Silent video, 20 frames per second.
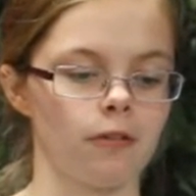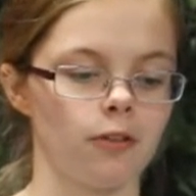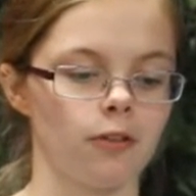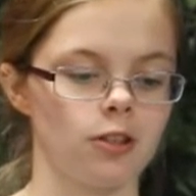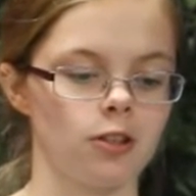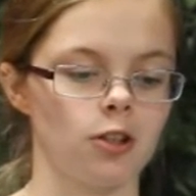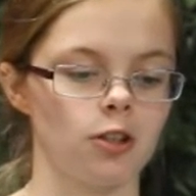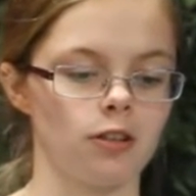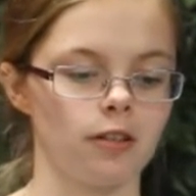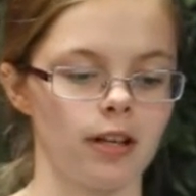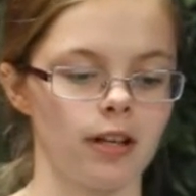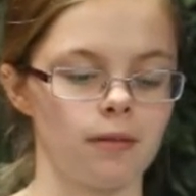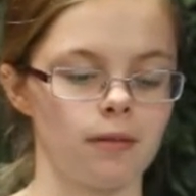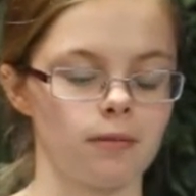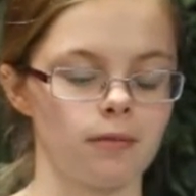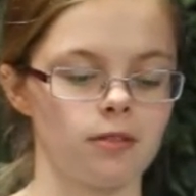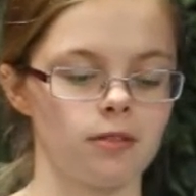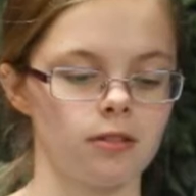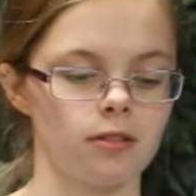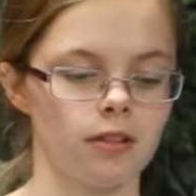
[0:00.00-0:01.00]
for
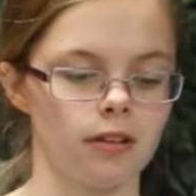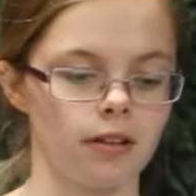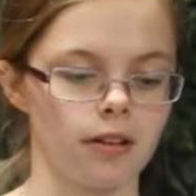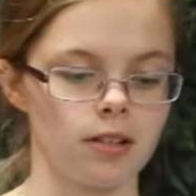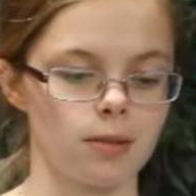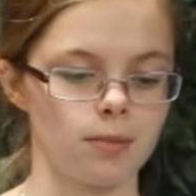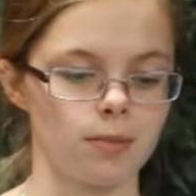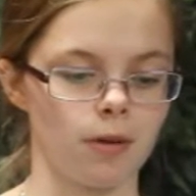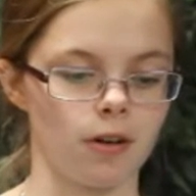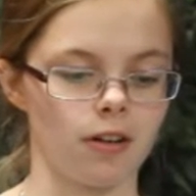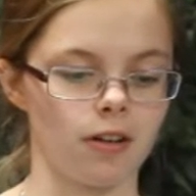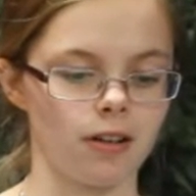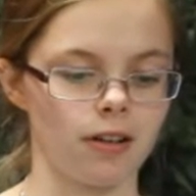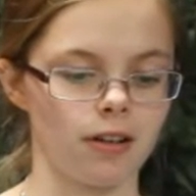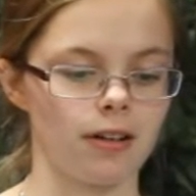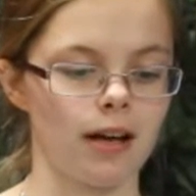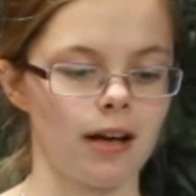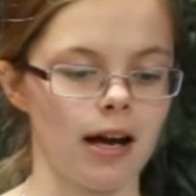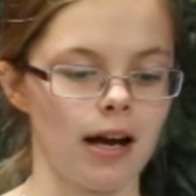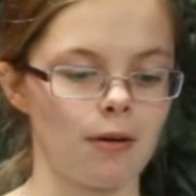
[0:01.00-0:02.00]
tutoring during SMART
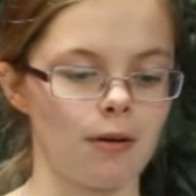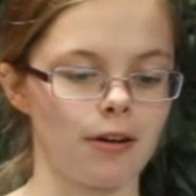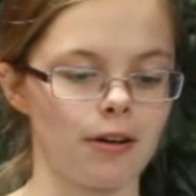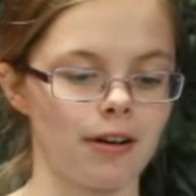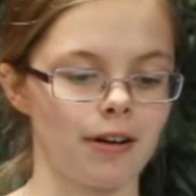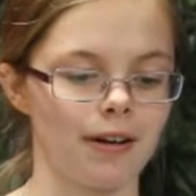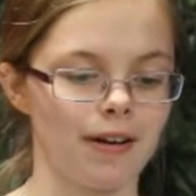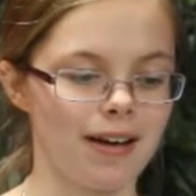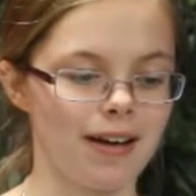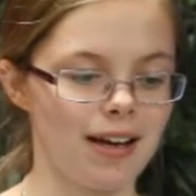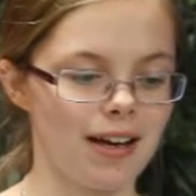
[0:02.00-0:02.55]
hour.